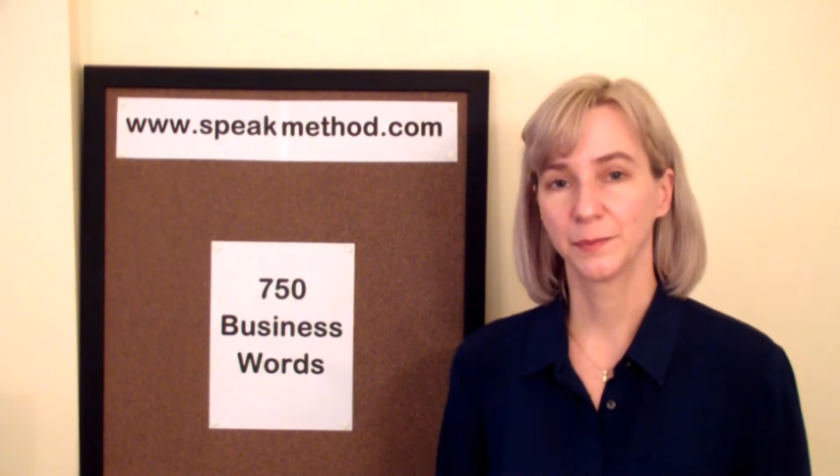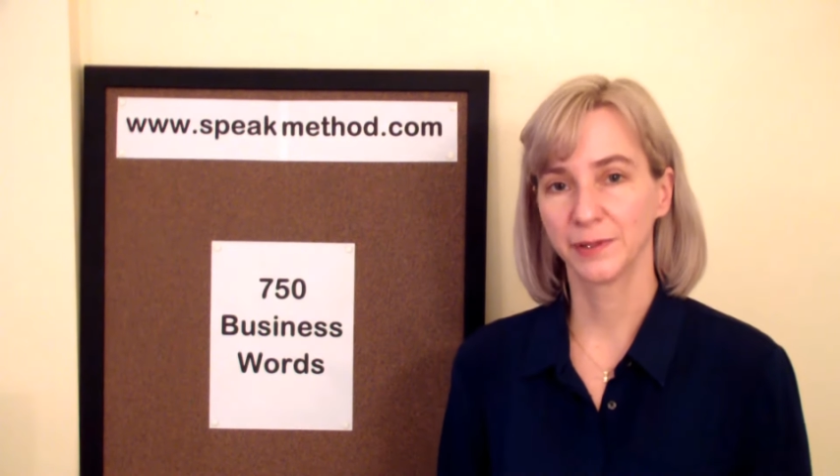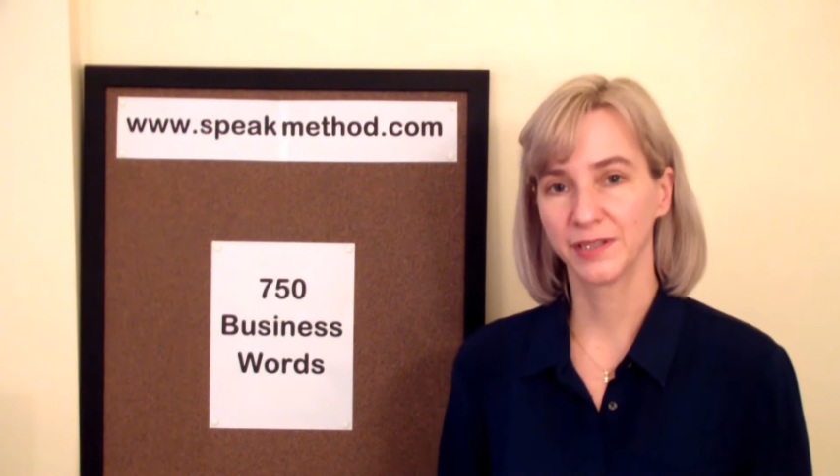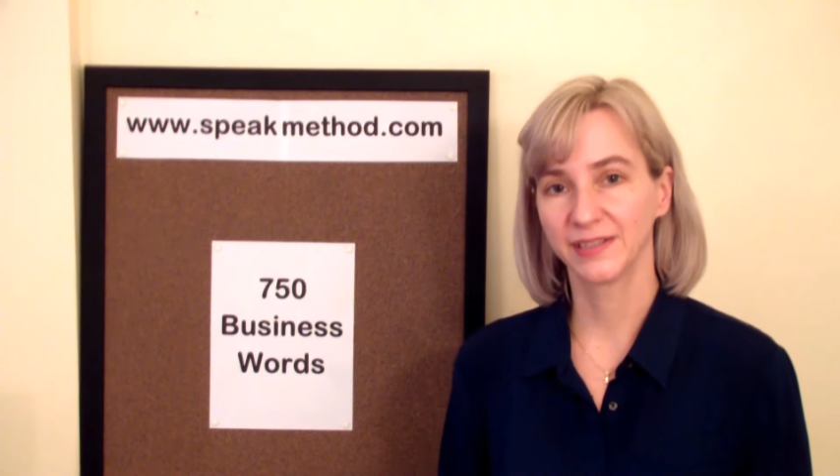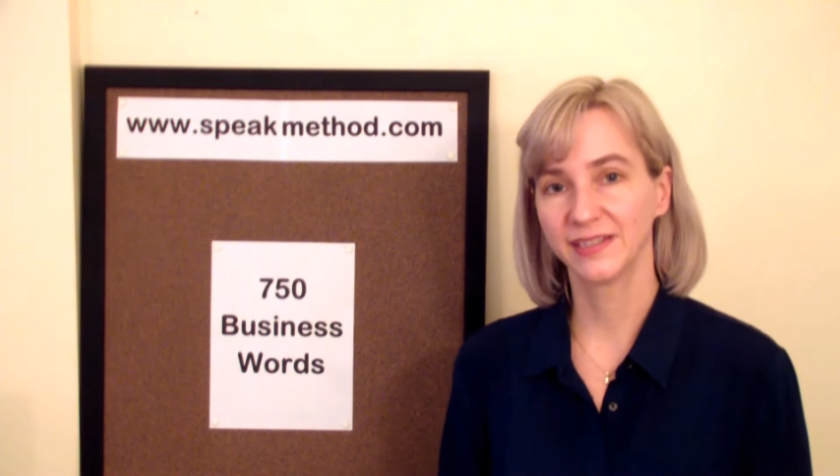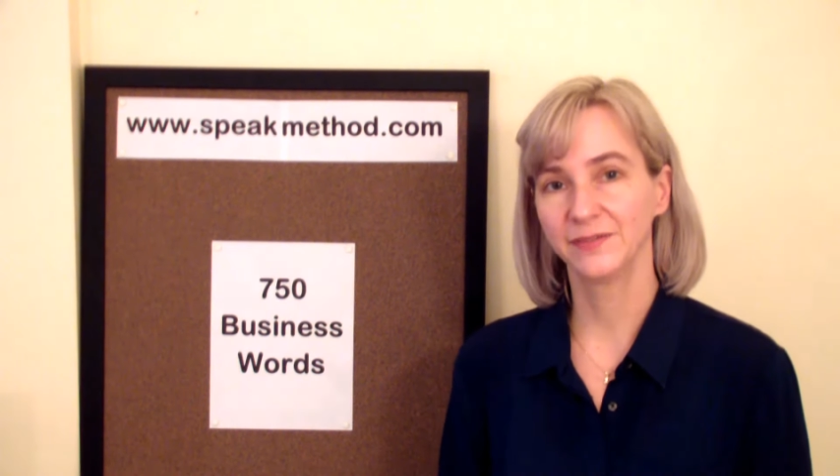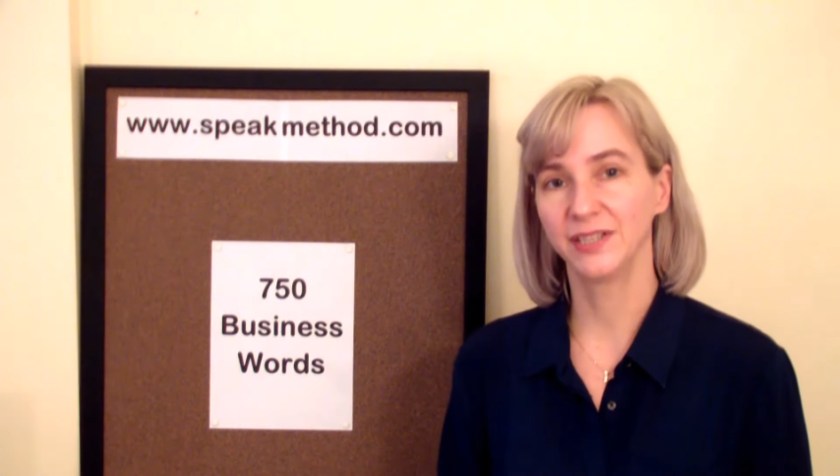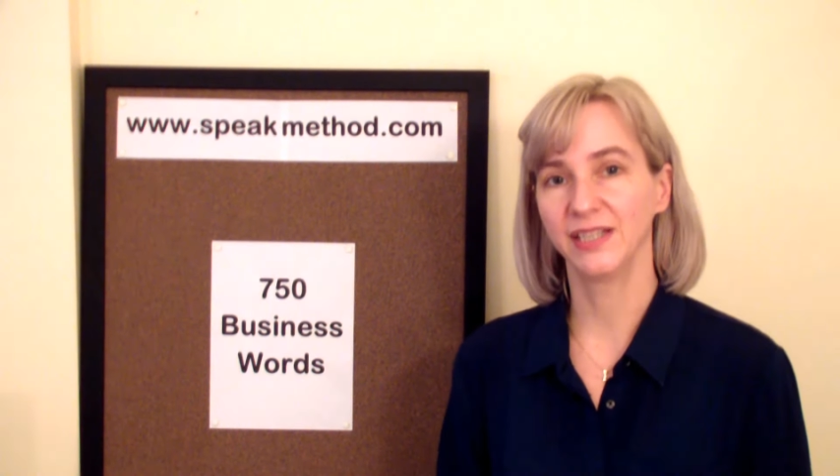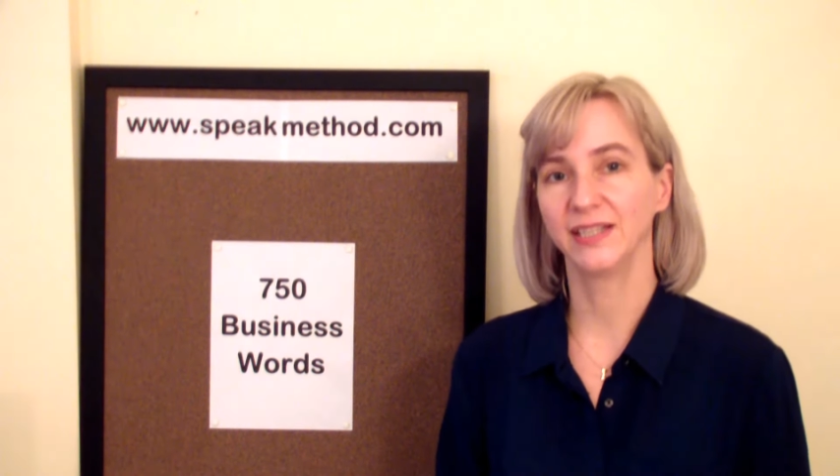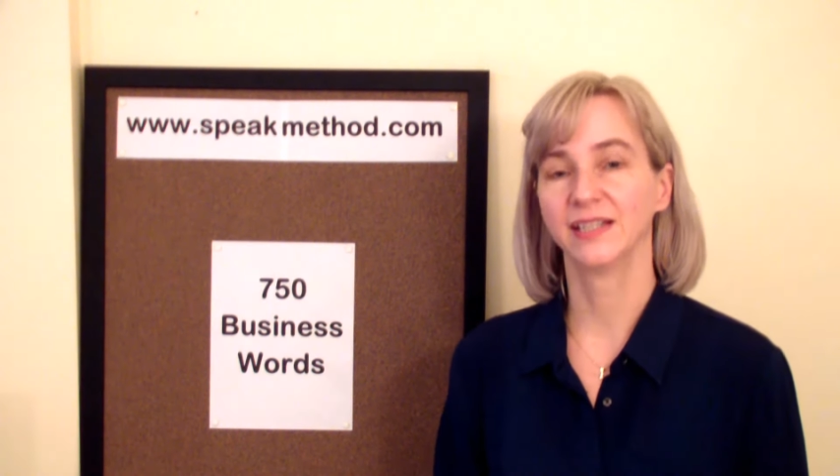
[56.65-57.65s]

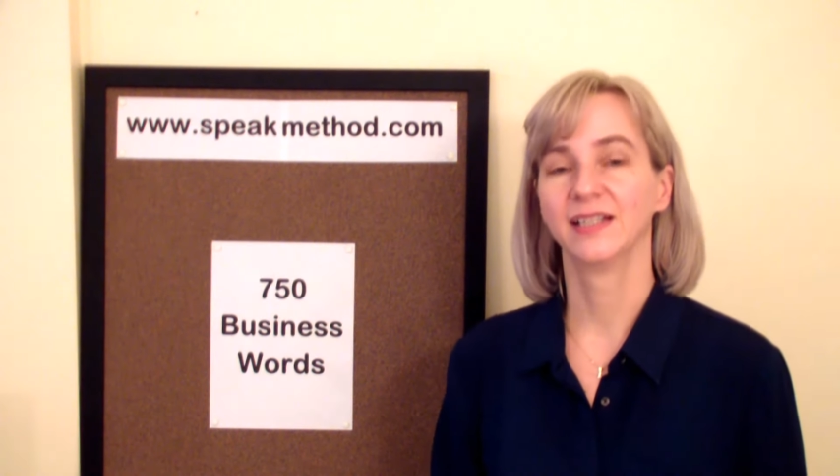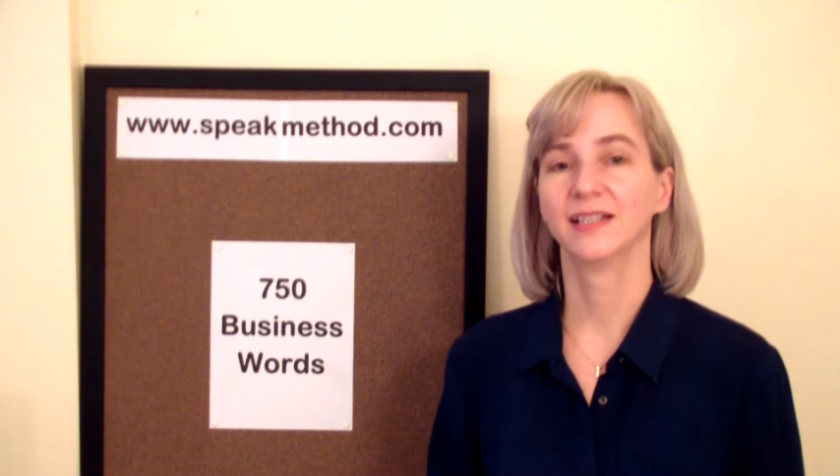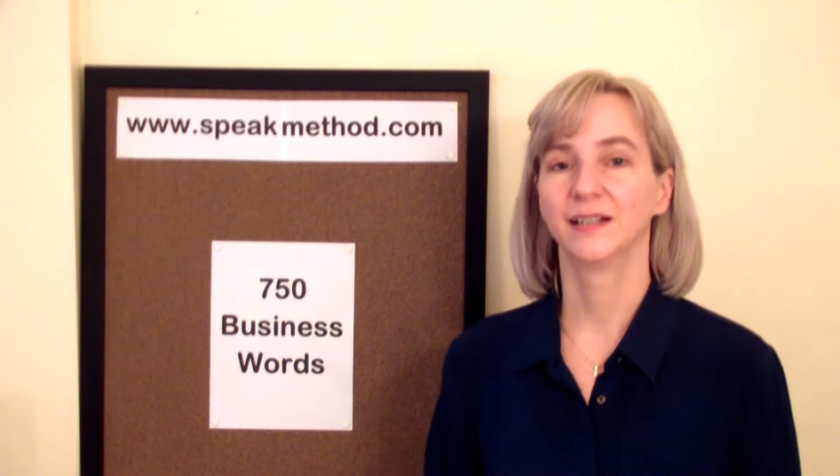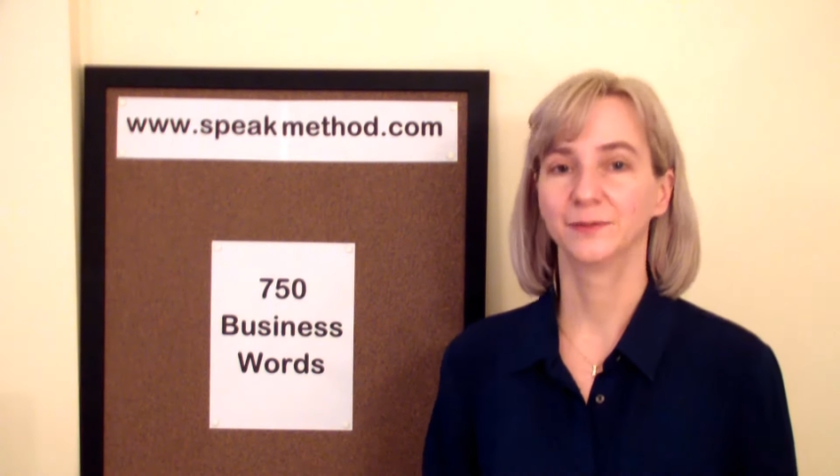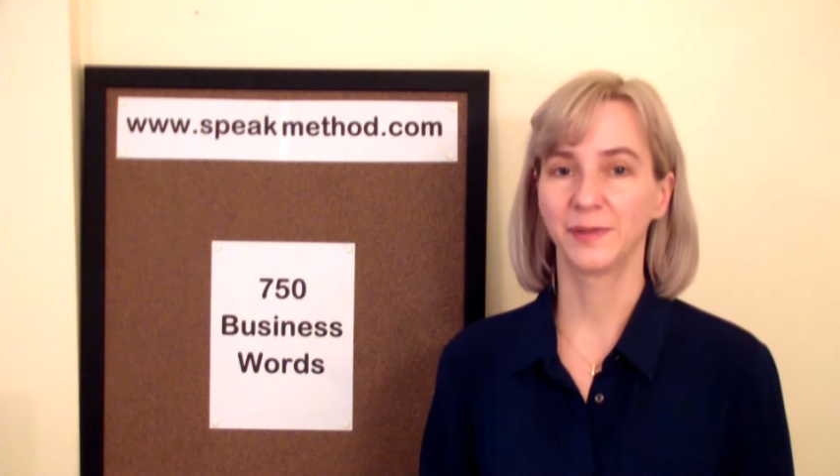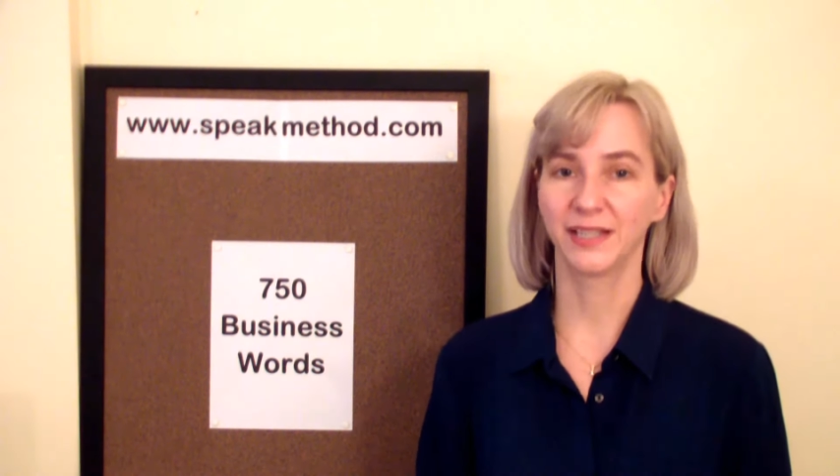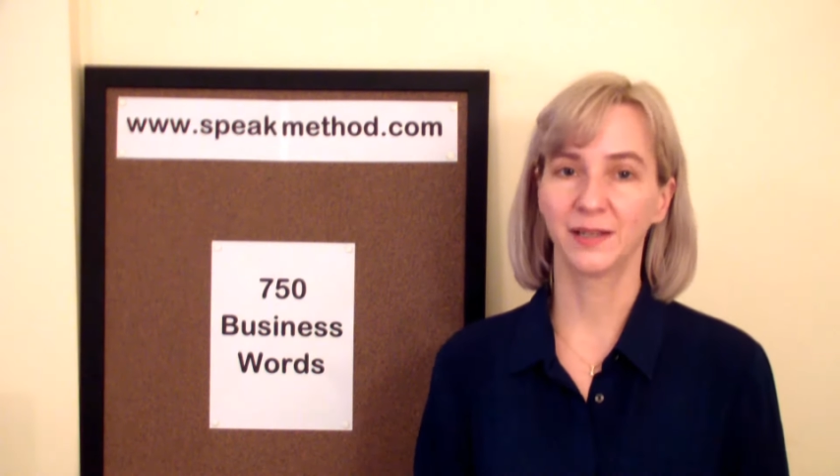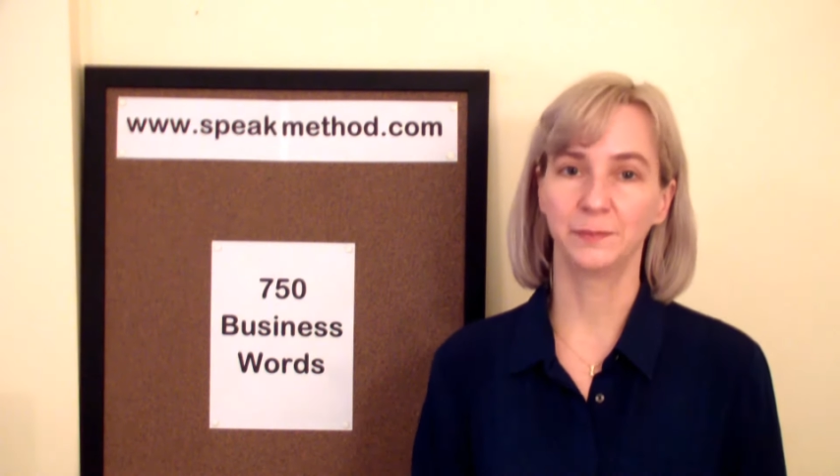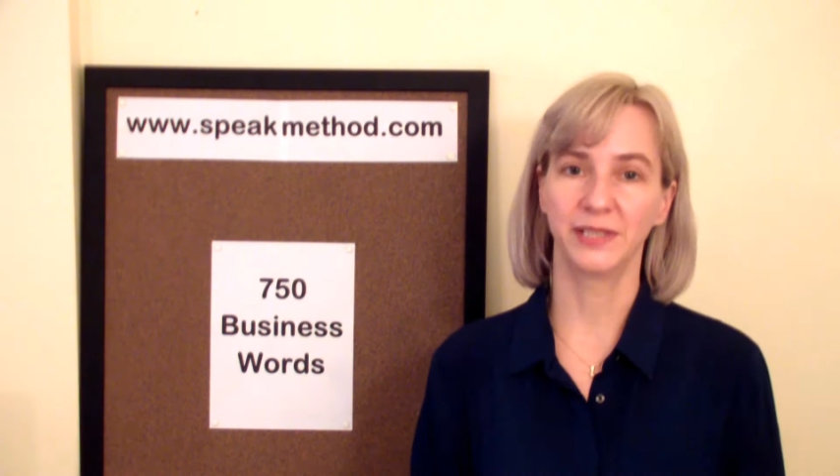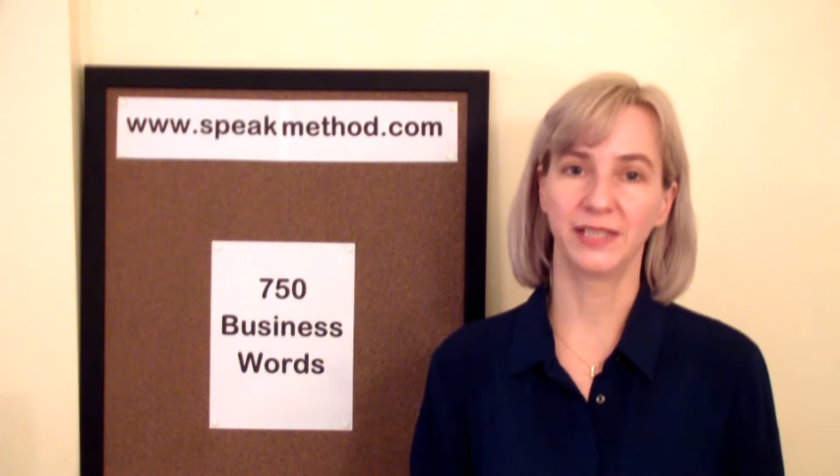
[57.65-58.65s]
productivity of my
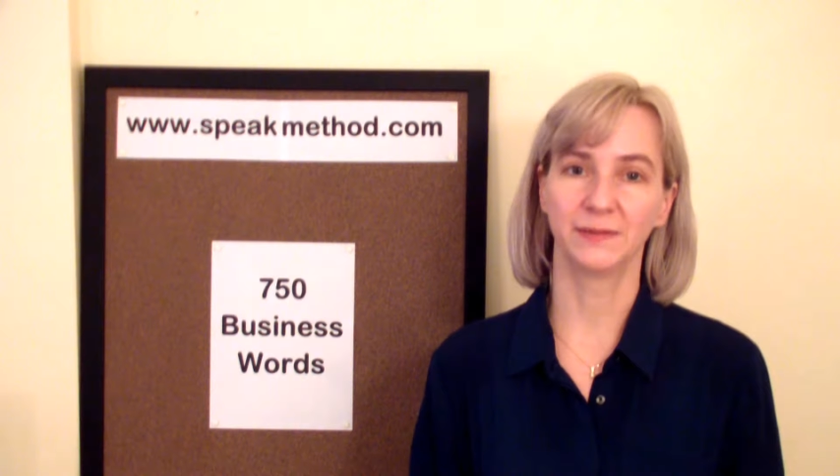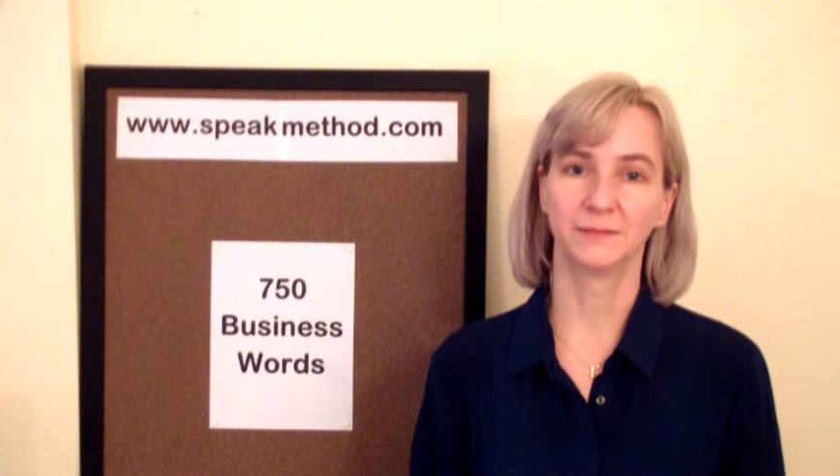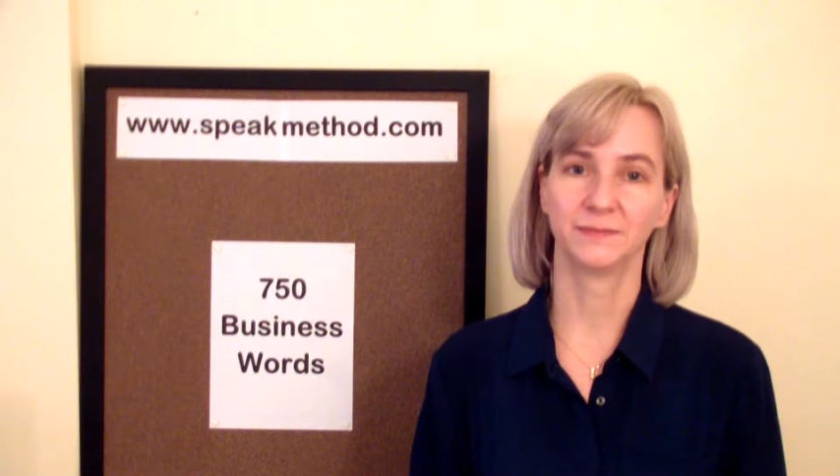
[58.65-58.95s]
company.